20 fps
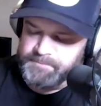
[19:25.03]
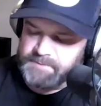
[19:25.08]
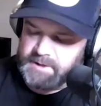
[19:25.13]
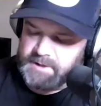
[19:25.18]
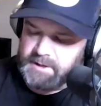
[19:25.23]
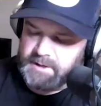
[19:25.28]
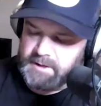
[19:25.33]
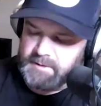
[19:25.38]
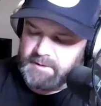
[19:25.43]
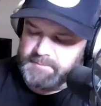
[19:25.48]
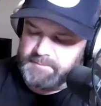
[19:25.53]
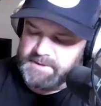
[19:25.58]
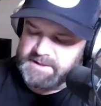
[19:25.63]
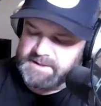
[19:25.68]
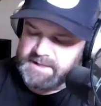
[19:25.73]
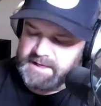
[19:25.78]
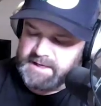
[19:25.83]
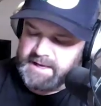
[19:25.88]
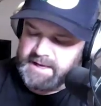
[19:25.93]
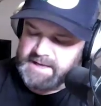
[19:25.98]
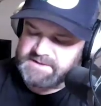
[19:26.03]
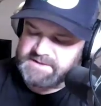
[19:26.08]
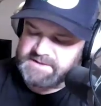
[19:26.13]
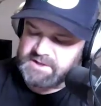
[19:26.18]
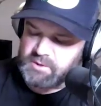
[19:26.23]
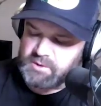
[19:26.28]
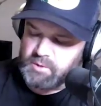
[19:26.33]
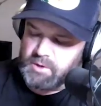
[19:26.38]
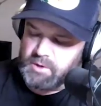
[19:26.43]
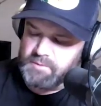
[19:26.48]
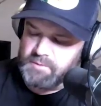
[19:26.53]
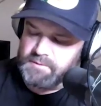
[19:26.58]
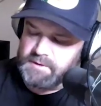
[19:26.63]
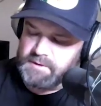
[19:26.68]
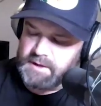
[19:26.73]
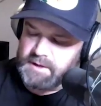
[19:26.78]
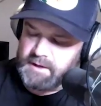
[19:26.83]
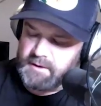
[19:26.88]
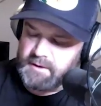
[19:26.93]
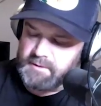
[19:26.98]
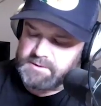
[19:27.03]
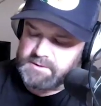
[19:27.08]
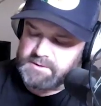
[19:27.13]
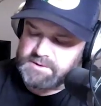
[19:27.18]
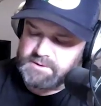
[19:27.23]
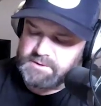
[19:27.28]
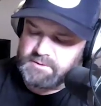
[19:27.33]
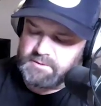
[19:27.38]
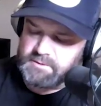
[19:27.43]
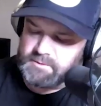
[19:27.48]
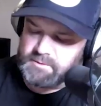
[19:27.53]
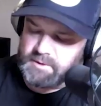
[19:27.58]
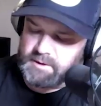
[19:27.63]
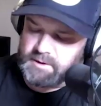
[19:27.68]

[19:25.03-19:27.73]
it has a quote in there to,